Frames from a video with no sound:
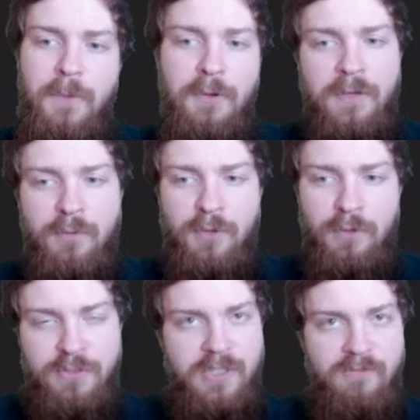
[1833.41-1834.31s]
you can
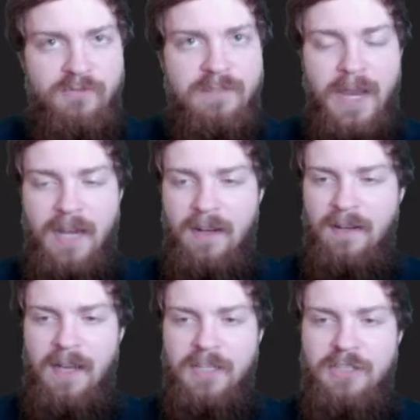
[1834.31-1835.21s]
produce infinite
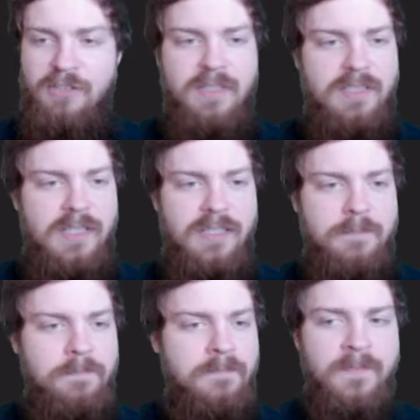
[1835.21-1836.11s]
mana. And how you do this
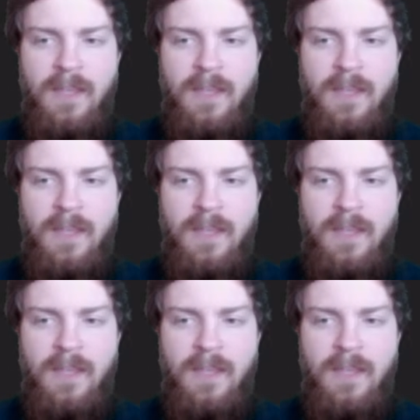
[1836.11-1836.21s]
is,